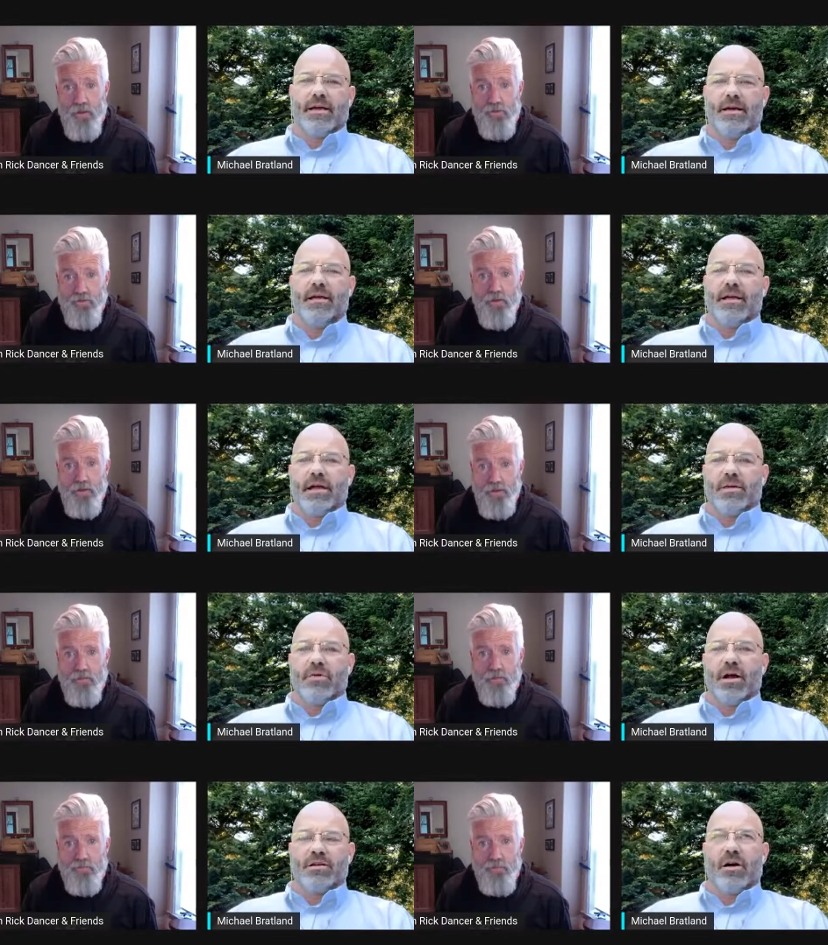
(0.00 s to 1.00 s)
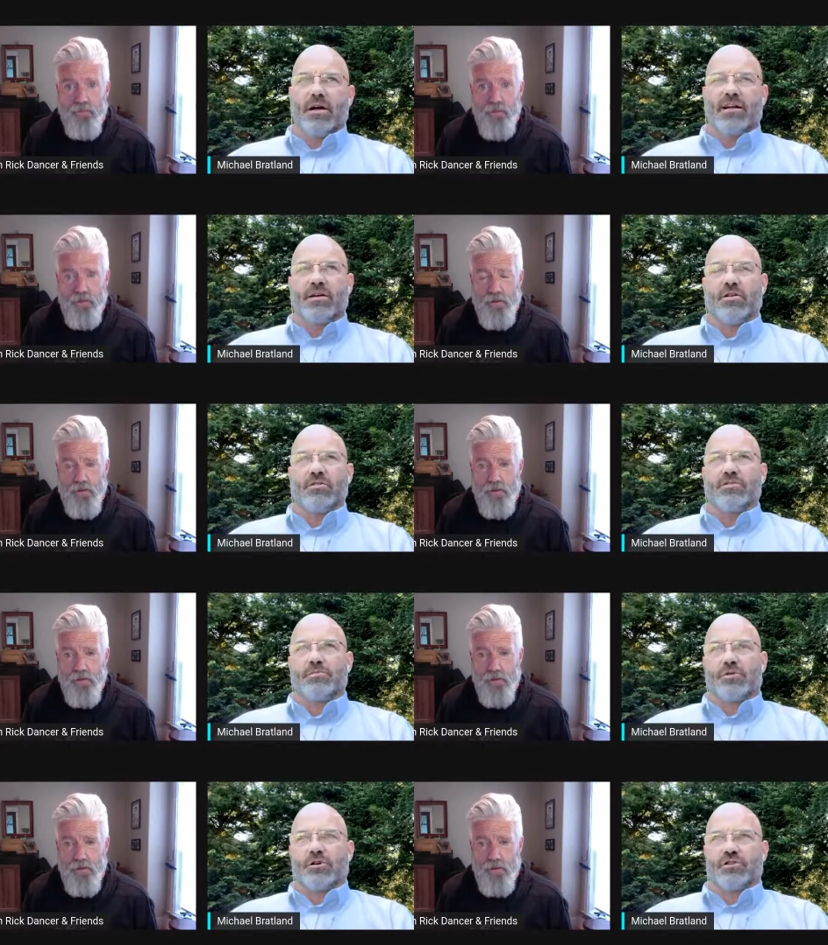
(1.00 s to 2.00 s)
Speaker 1: And and we're not talking to go
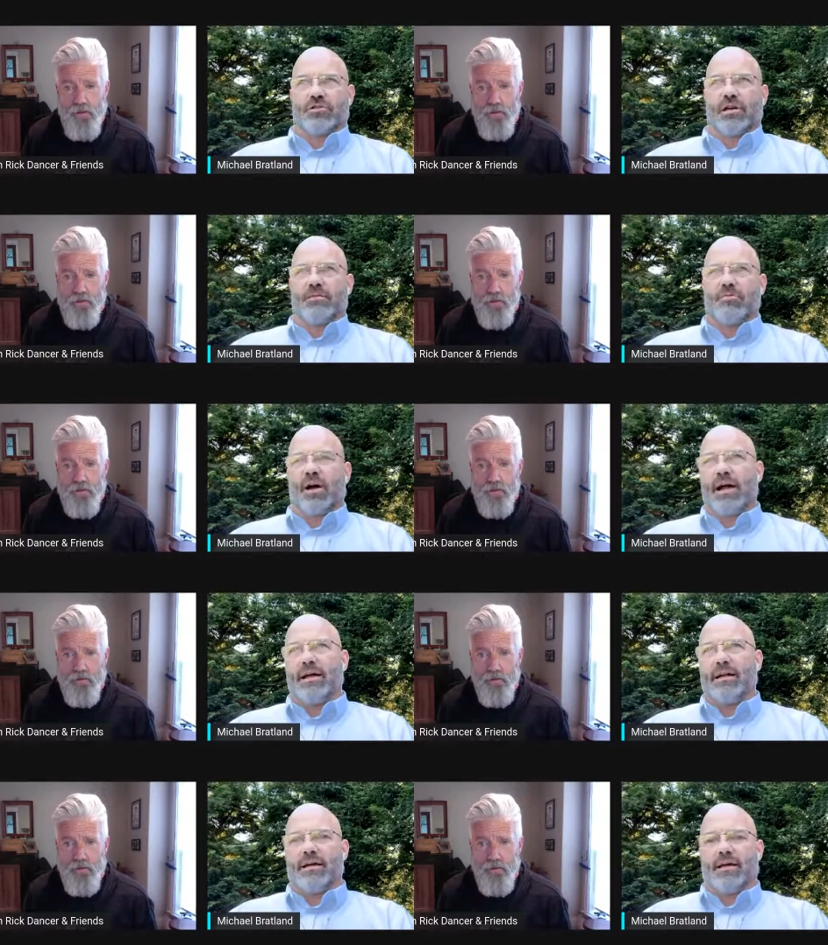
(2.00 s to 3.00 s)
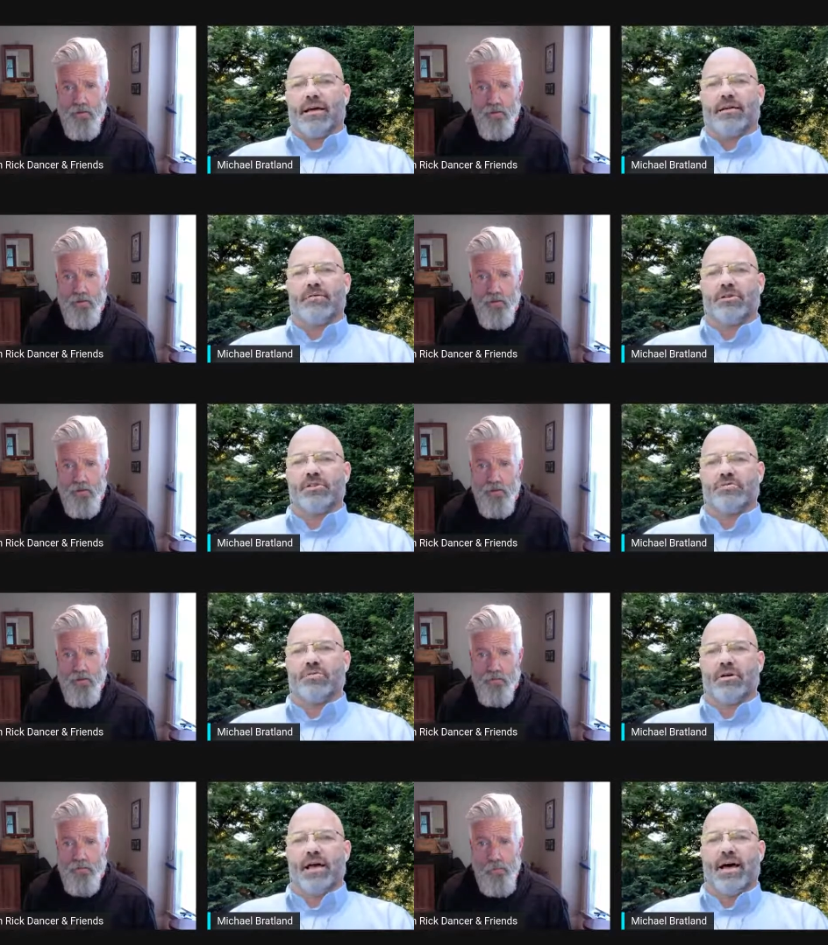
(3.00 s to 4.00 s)
super extreme right again. We
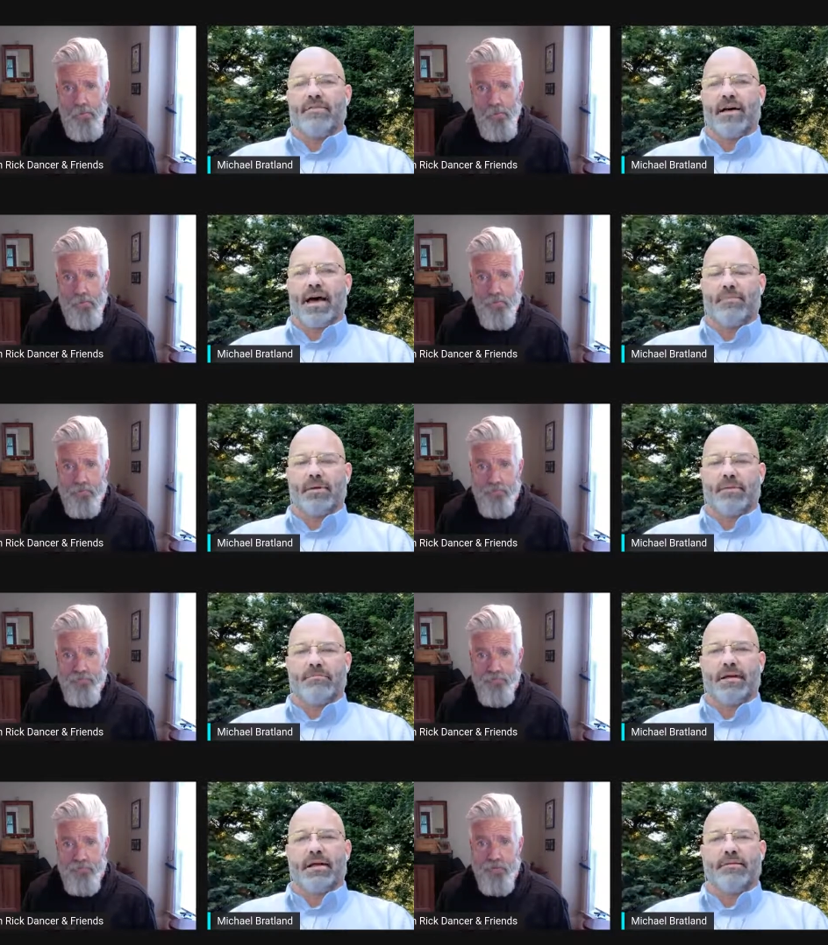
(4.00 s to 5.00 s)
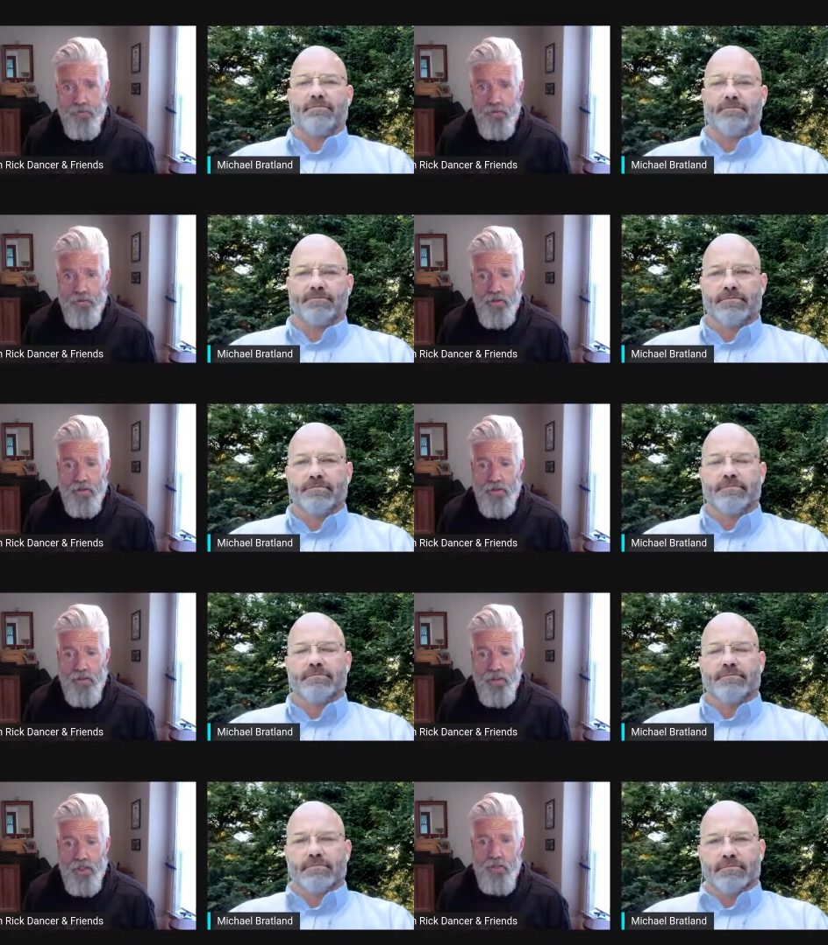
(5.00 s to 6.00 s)
just want to have a happy medium.
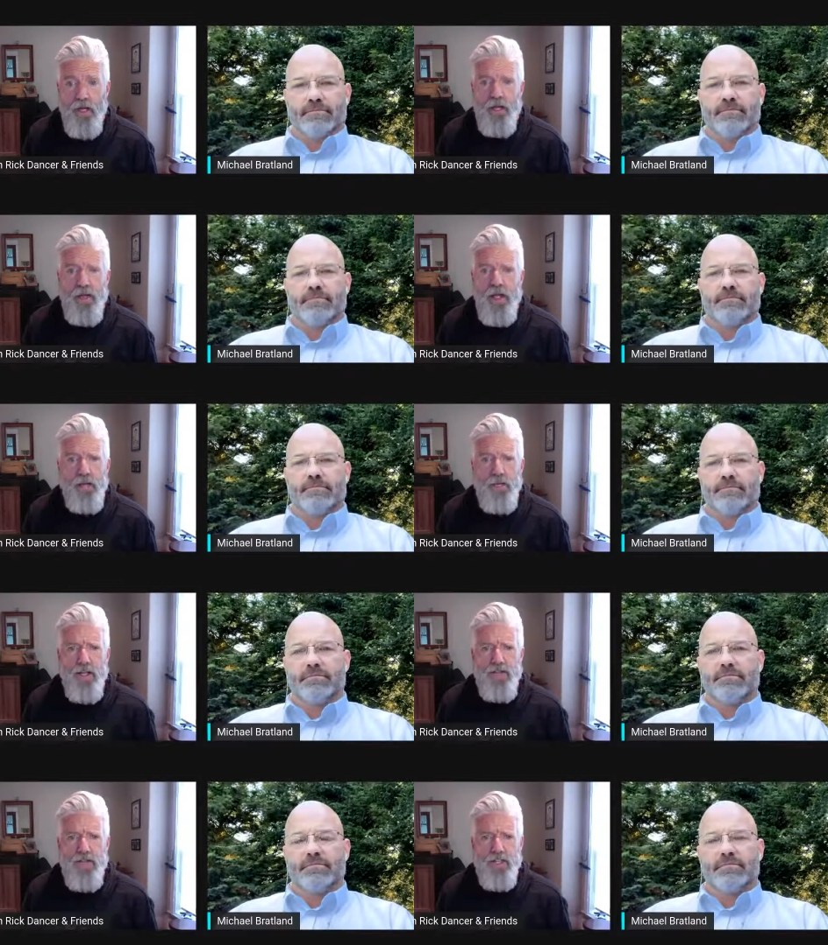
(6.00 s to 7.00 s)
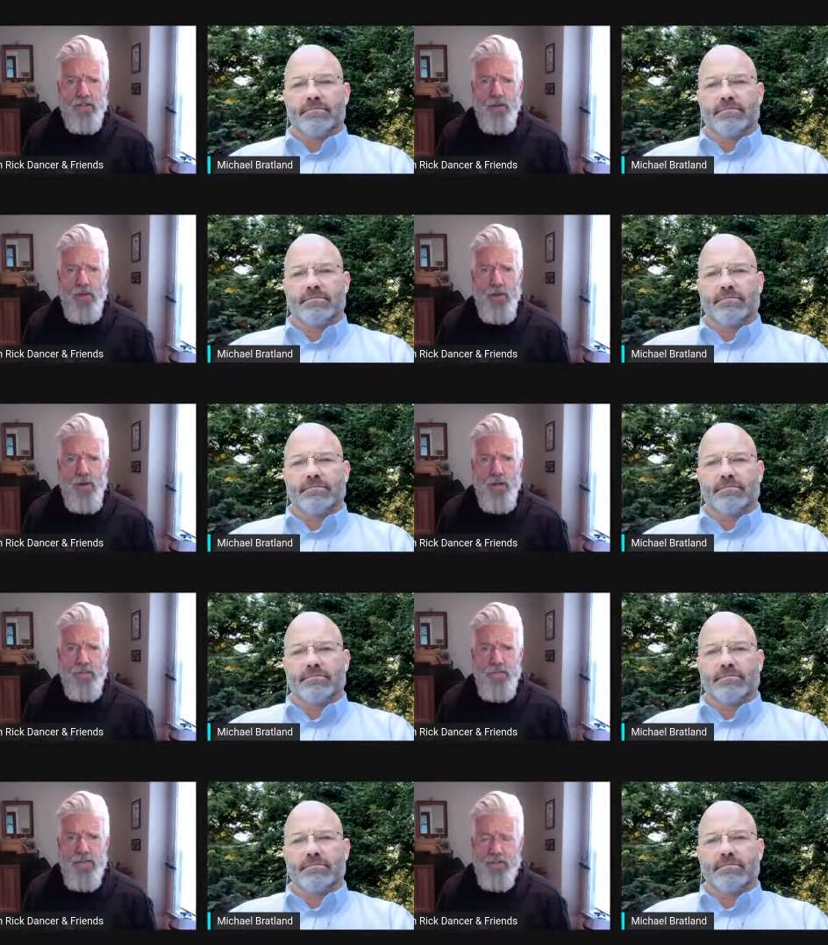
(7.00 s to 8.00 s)
Speaker 2: Right, I, but I think uh,
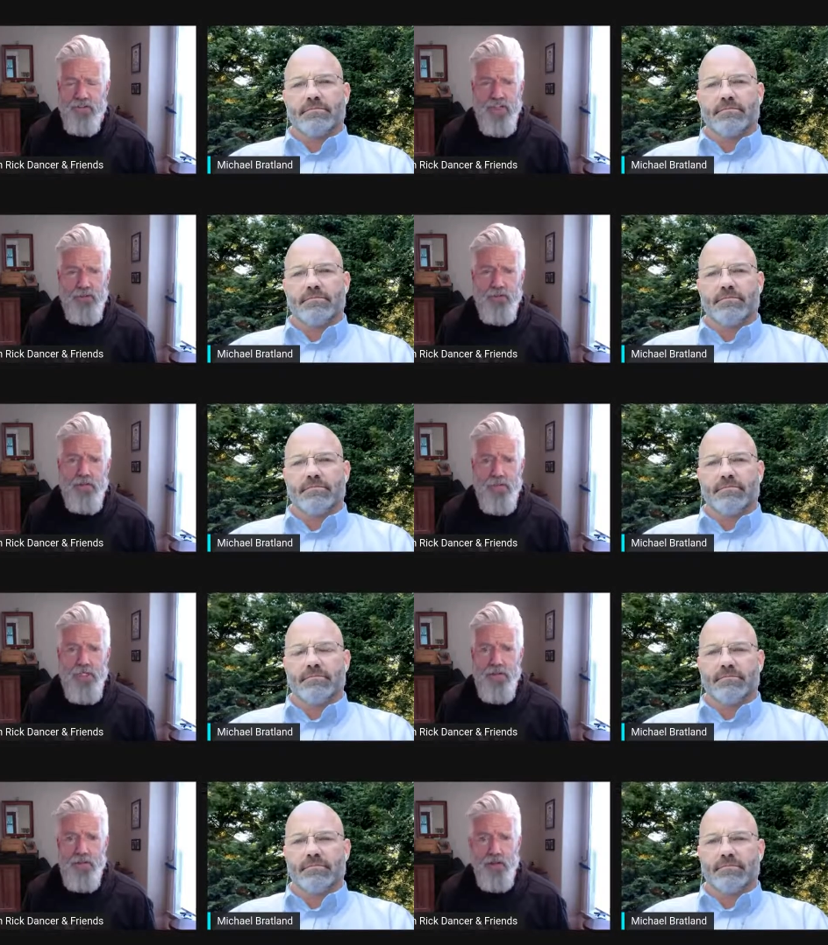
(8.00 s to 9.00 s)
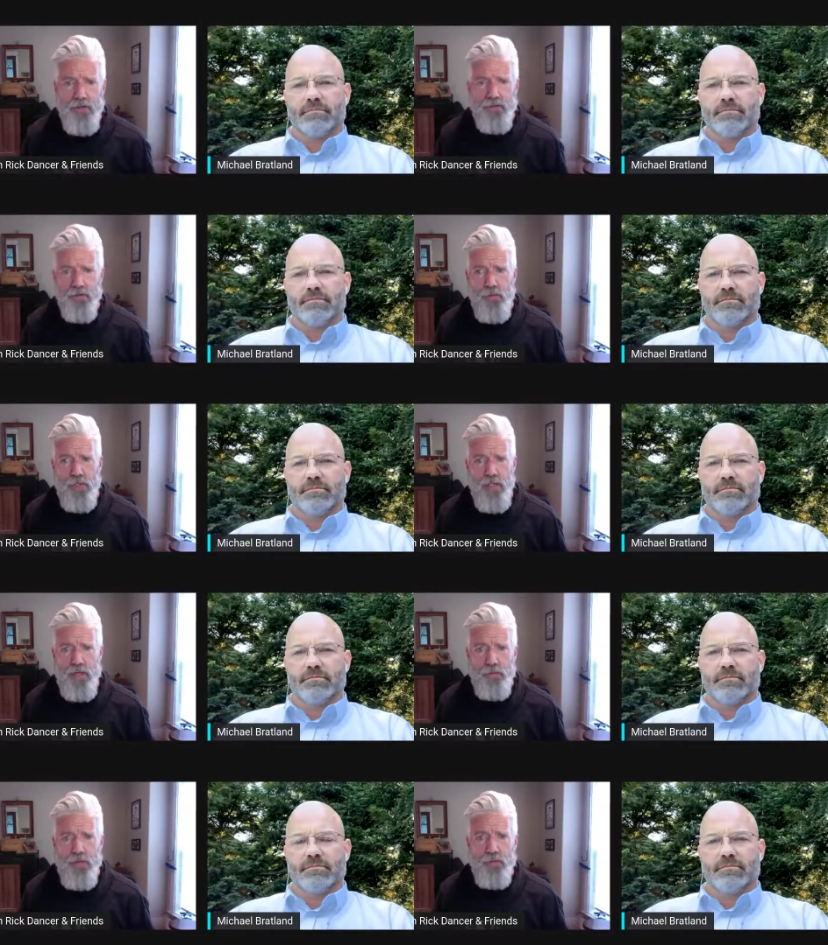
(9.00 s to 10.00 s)
it, it seems to me that also a
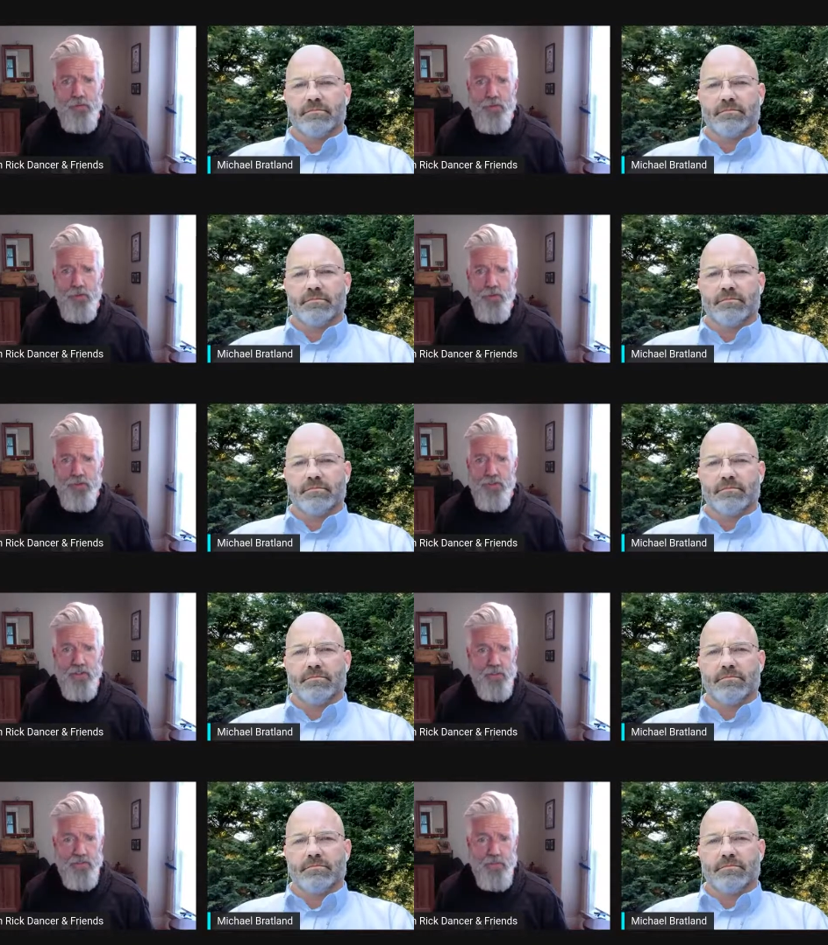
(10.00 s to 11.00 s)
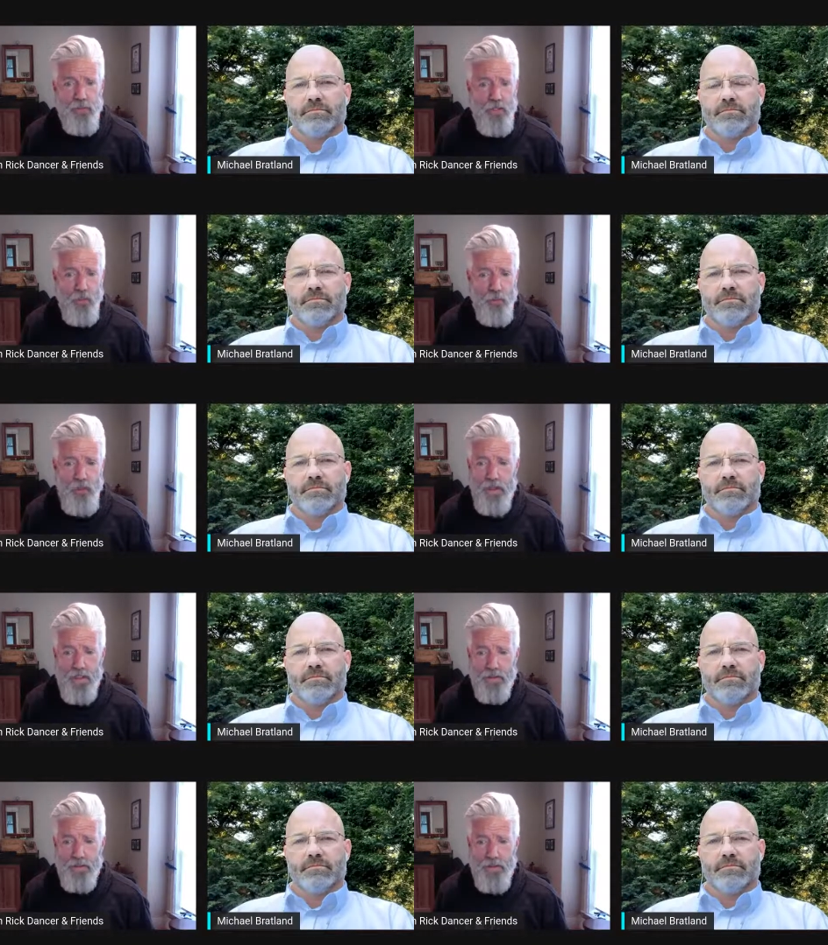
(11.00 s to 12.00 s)
lot of people who are semi quiet